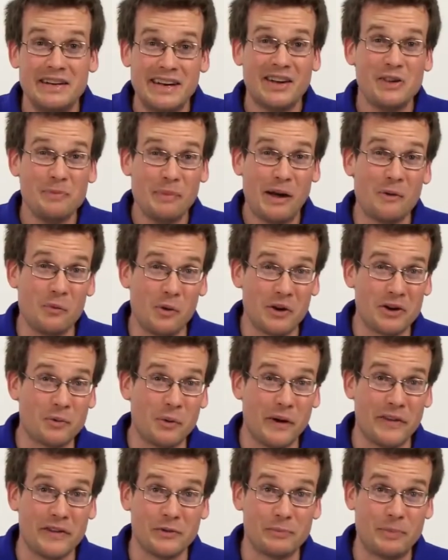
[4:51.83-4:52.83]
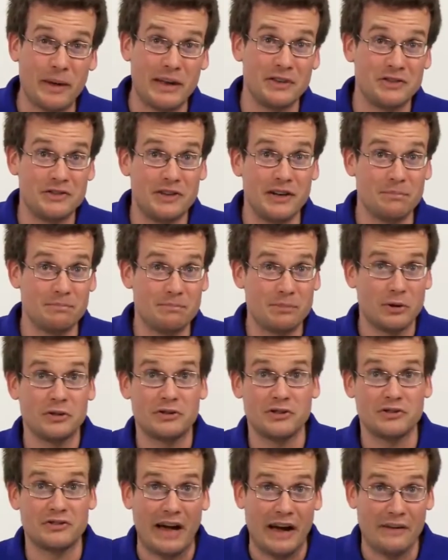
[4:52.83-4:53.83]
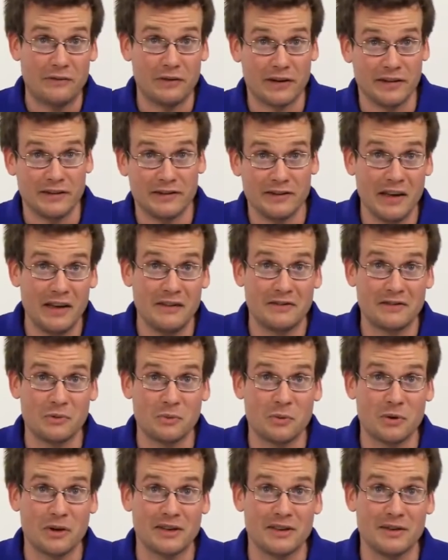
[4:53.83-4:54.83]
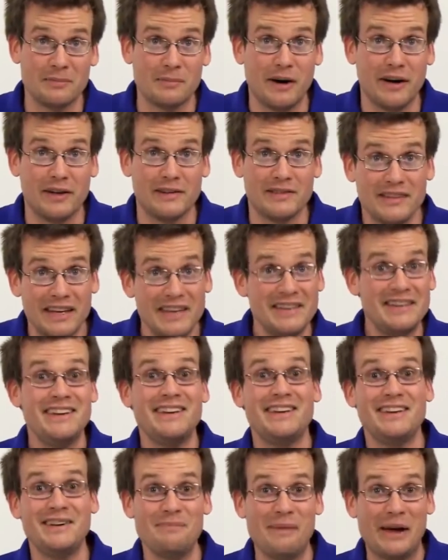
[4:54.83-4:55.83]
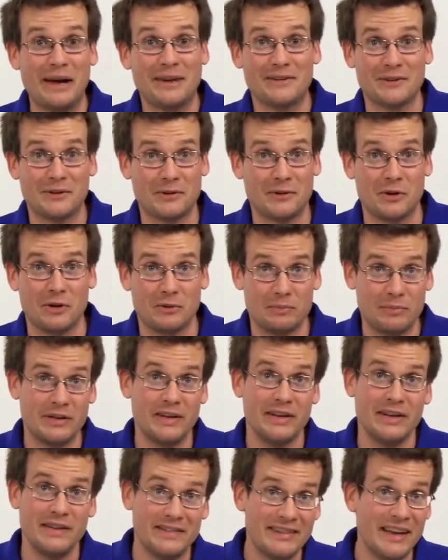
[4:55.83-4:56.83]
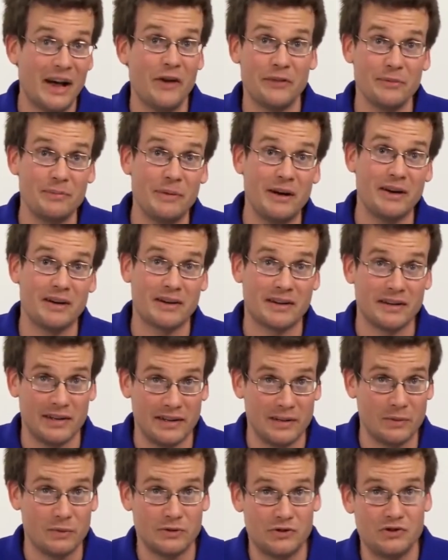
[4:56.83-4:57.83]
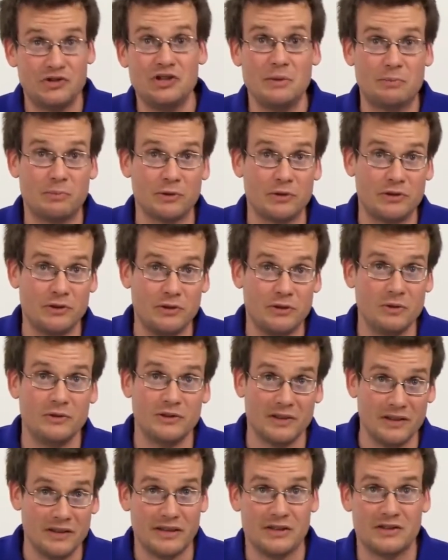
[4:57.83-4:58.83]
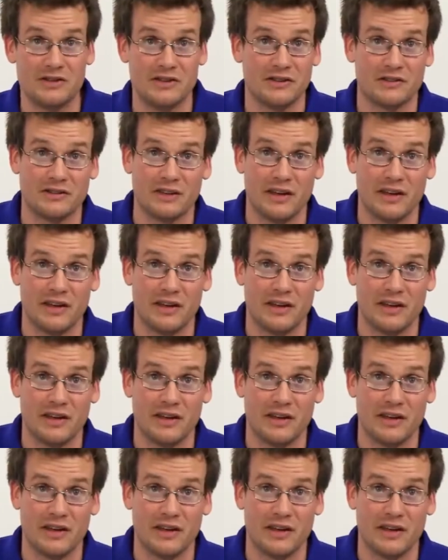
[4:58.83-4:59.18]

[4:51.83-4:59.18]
Now, you might wonder why the Spanish didn't purchase African slaves to work in the mines. They did in Mexico, but in South America, it was cheaper to use indigenous